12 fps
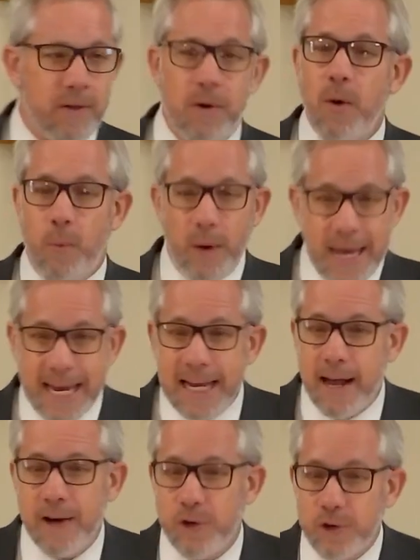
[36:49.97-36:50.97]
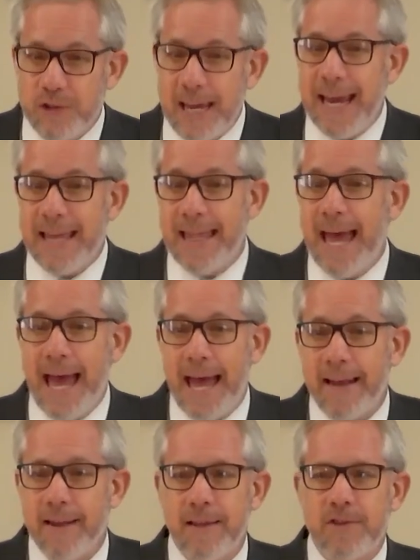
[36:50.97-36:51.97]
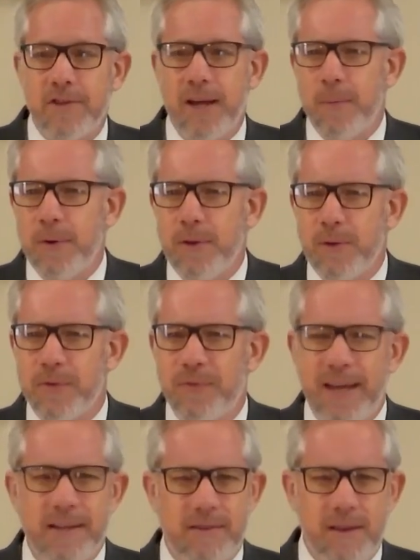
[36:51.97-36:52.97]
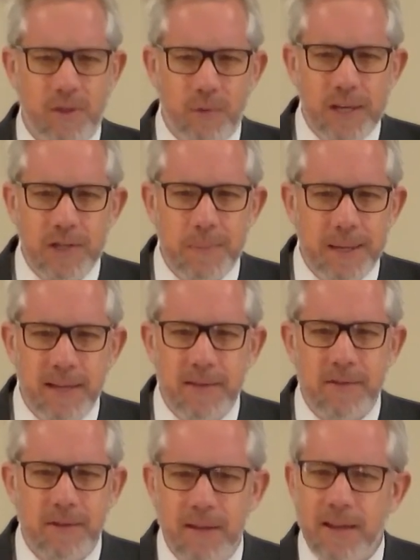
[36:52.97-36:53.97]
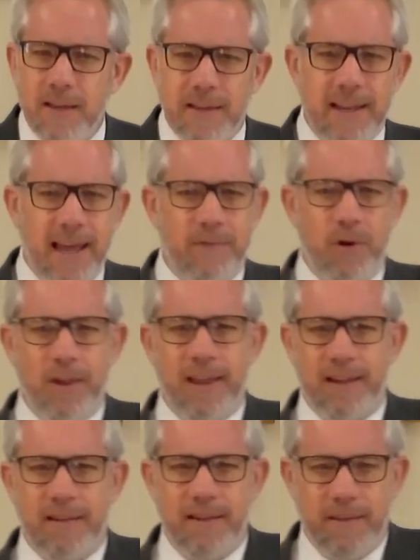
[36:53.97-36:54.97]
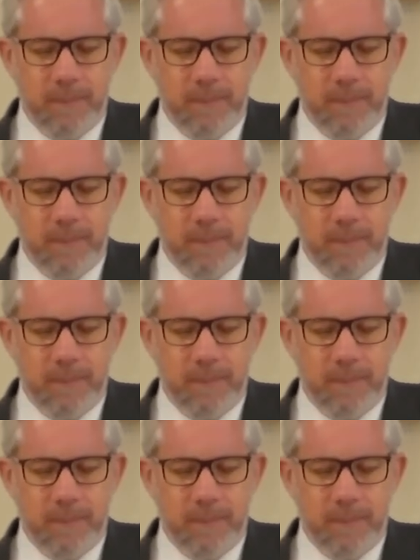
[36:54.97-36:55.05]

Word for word: The, we can understand that unless you got one of those fancy three speeds that have all that